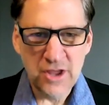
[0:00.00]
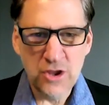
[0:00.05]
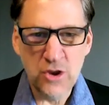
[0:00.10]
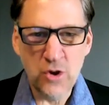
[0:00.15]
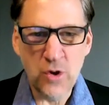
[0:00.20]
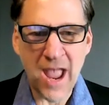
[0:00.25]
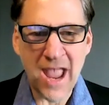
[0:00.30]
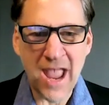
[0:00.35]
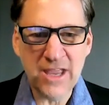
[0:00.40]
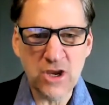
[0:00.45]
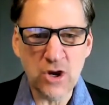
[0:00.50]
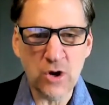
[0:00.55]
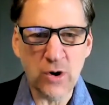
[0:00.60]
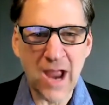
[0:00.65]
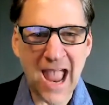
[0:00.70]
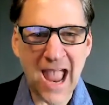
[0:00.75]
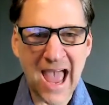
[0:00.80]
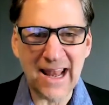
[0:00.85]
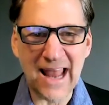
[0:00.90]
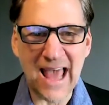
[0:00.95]
you hang your
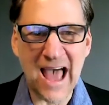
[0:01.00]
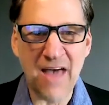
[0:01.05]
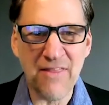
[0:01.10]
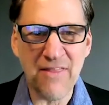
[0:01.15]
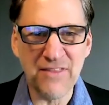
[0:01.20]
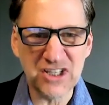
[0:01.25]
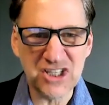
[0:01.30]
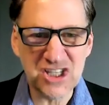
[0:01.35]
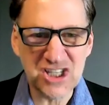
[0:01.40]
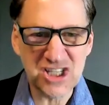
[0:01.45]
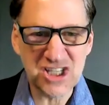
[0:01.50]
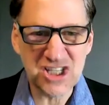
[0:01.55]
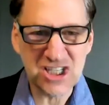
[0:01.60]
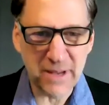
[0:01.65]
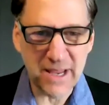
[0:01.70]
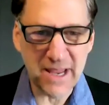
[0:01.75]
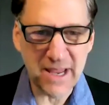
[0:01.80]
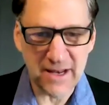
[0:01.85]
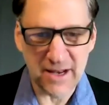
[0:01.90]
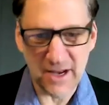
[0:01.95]
hat on the
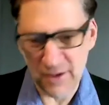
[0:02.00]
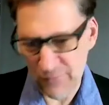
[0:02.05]
speed.